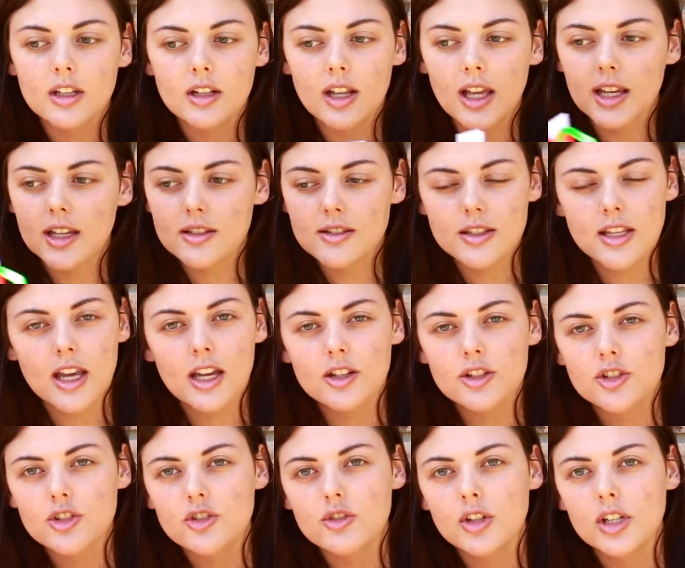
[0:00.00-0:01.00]
like a
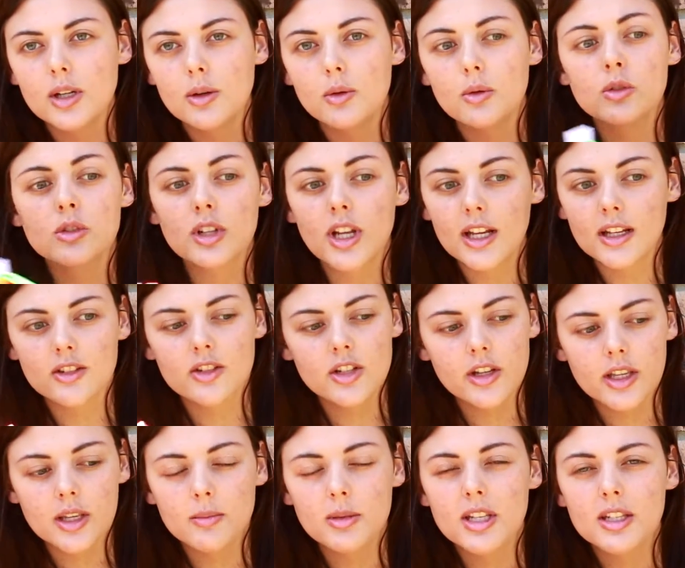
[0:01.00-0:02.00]
sanctuary or like
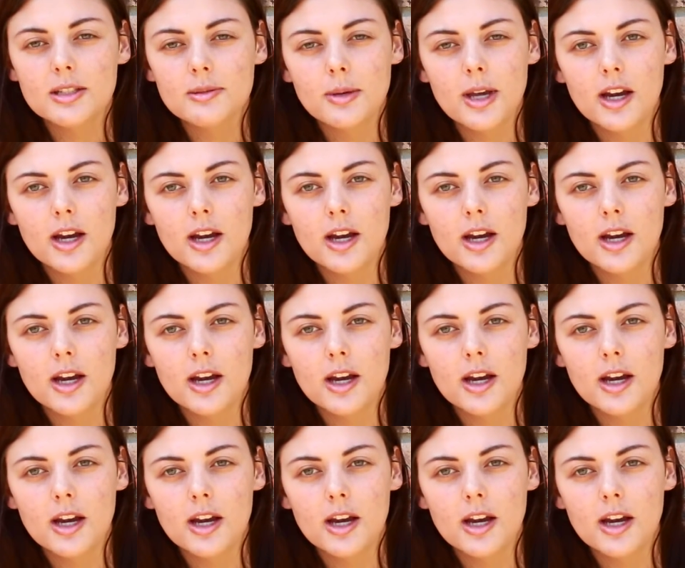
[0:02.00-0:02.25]
Cheeky Beaks